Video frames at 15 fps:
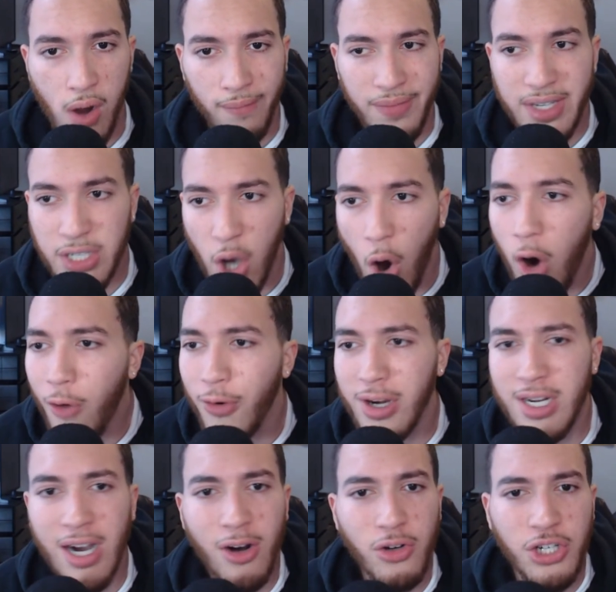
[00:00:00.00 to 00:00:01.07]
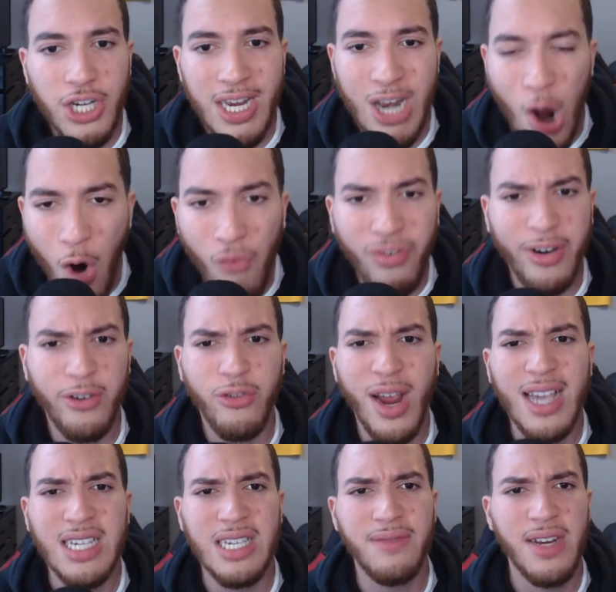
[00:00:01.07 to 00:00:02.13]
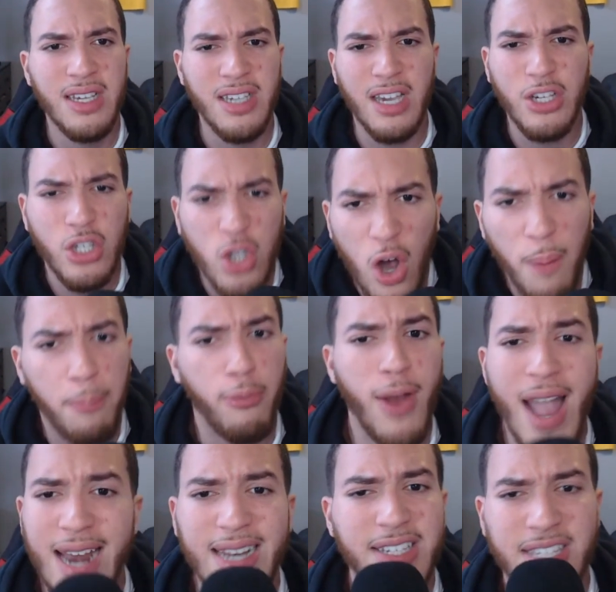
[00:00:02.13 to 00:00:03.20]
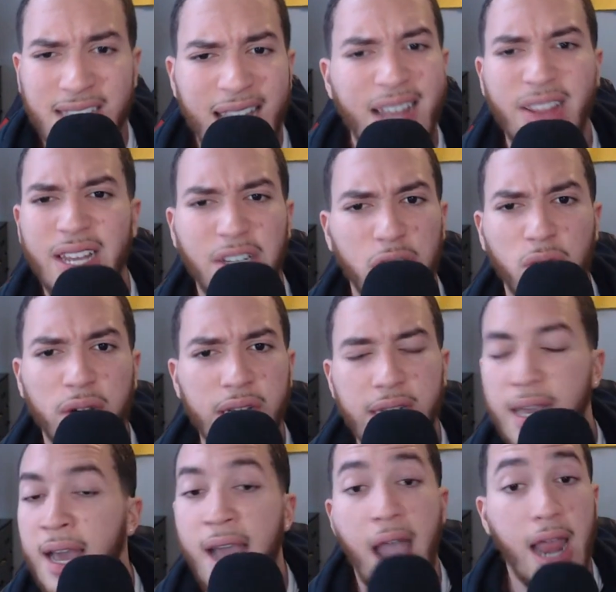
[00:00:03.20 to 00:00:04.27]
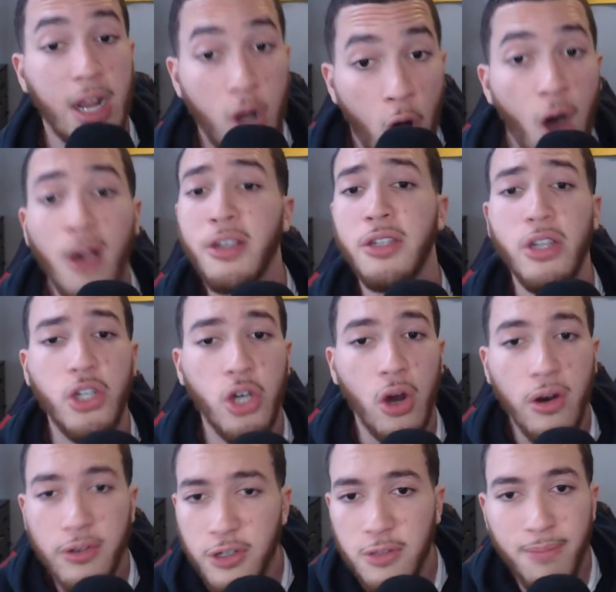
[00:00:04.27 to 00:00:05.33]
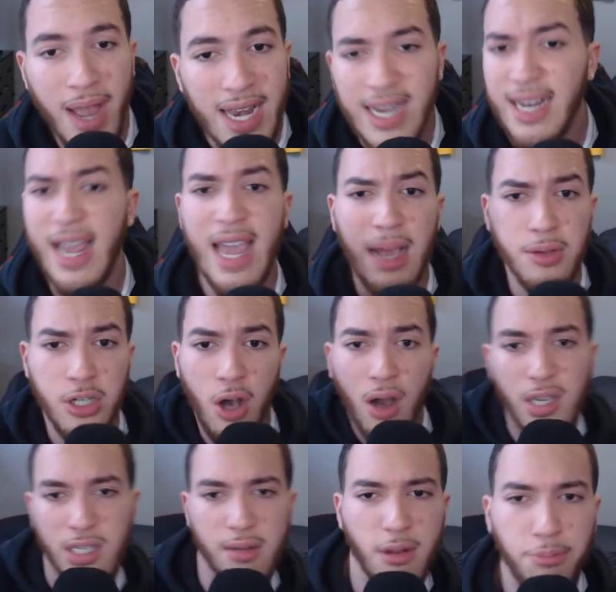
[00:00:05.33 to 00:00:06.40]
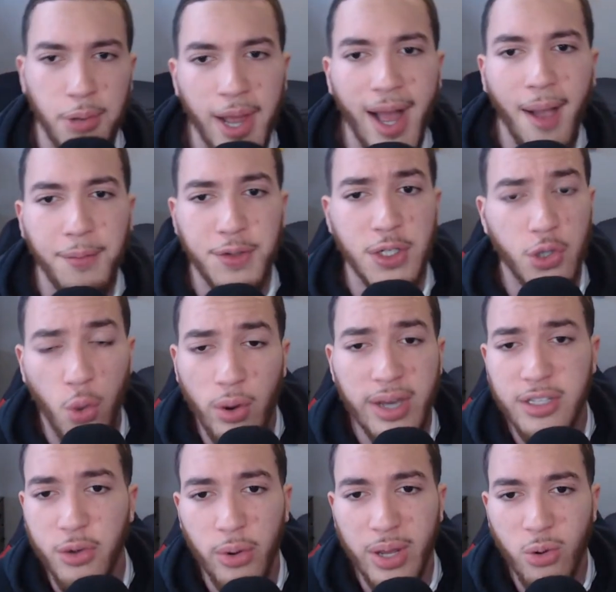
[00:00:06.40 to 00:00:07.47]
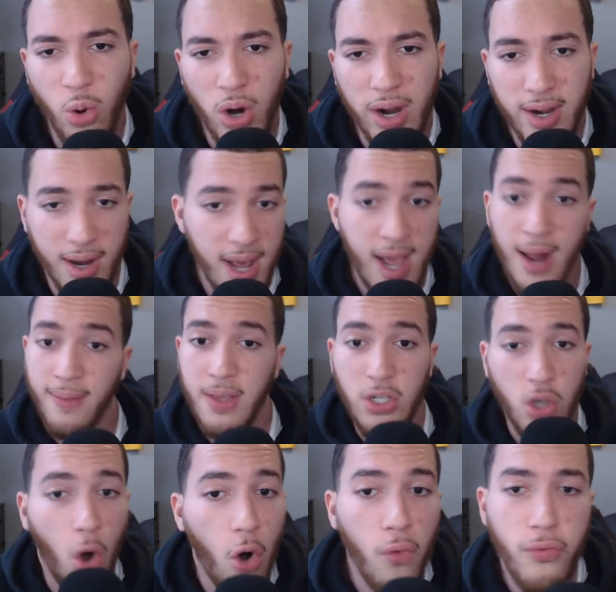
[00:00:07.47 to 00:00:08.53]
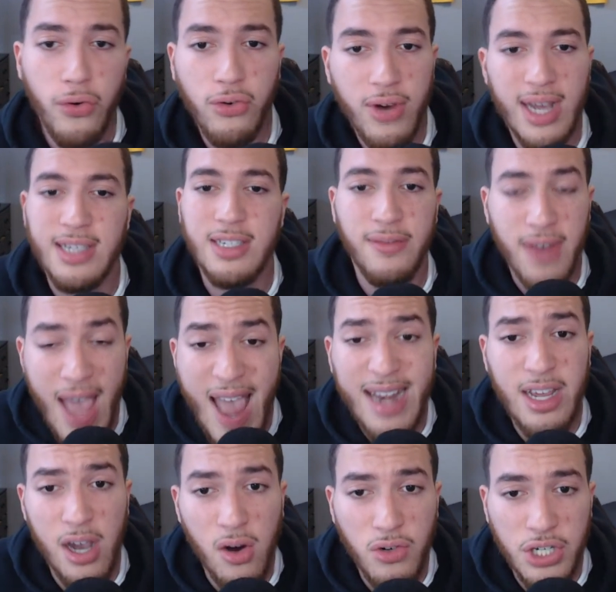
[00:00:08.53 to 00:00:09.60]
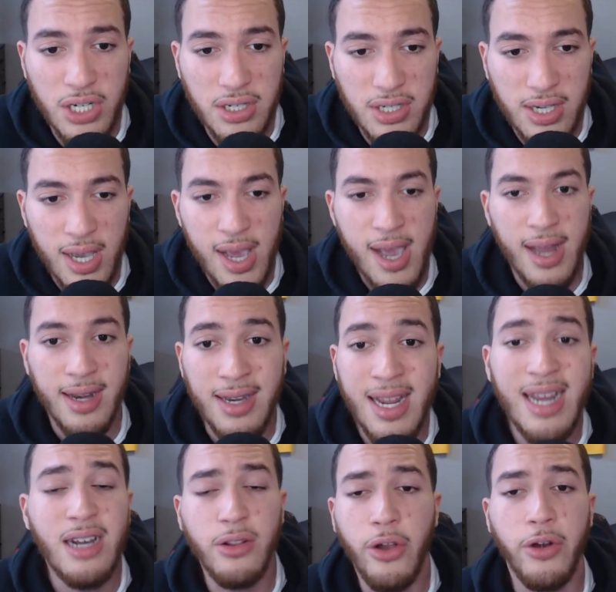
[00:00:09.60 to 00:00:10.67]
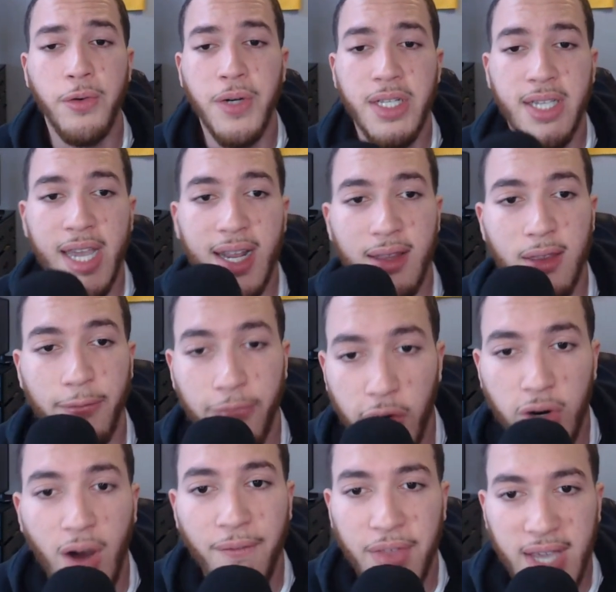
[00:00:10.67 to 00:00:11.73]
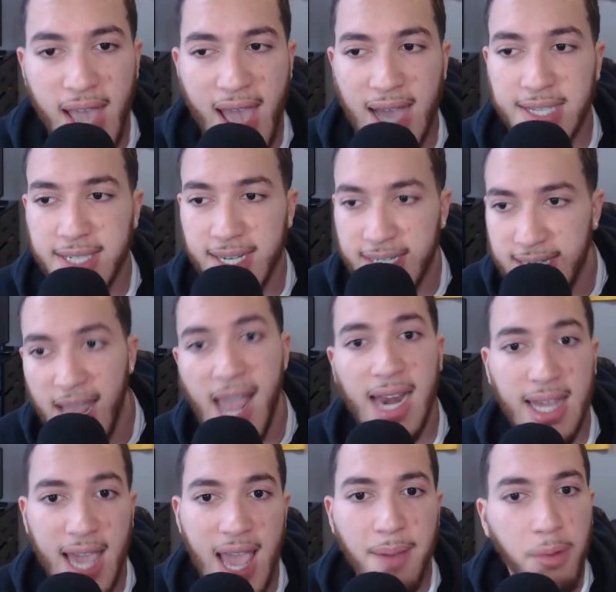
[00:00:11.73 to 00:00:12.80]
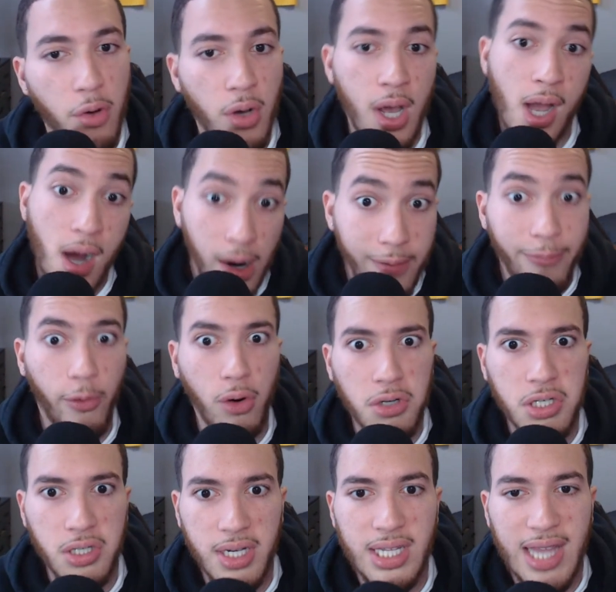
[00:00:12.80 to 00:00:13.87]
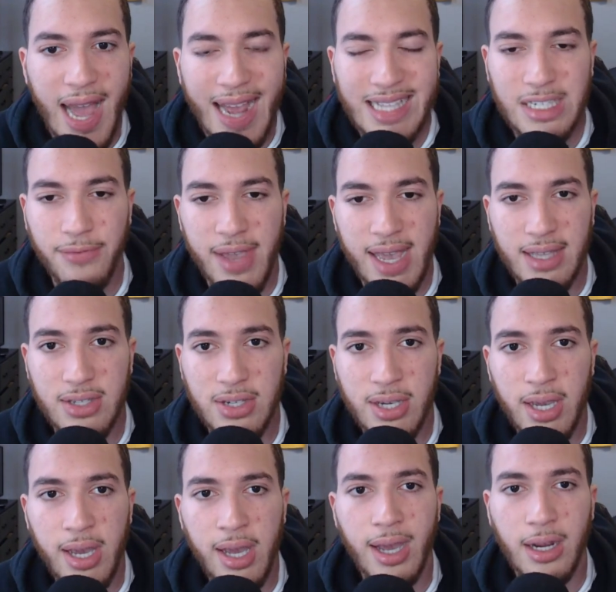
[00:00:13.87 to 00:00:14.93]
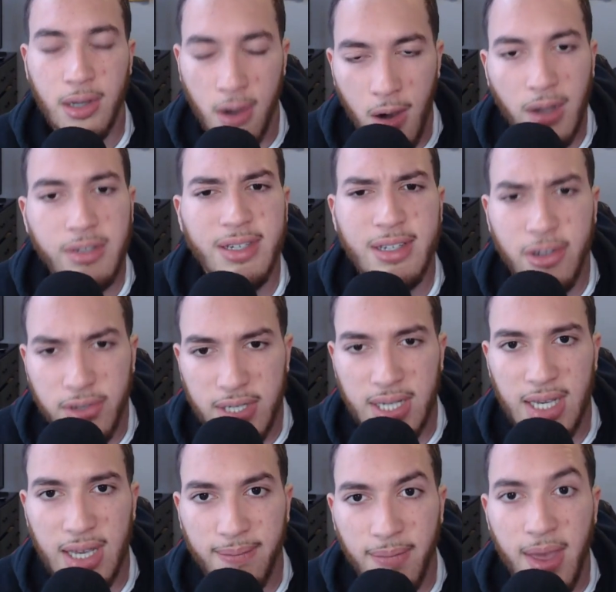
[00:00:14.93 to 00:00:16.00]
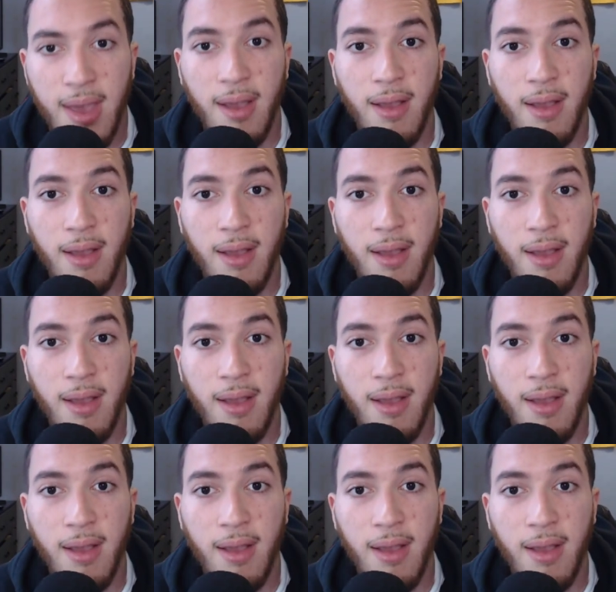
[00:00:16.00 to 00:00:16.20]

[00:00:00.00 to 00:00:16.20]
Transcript: This overcoaching, over-aggressiveness, I saw Brandon Staley do it and cost the Chargers many games, cost them the playoffs in 2021. These over-aggressive head coaches need to learn when to take the foot off the gas. And Dan Campbell, unfortunately, Lions fans, costed your team.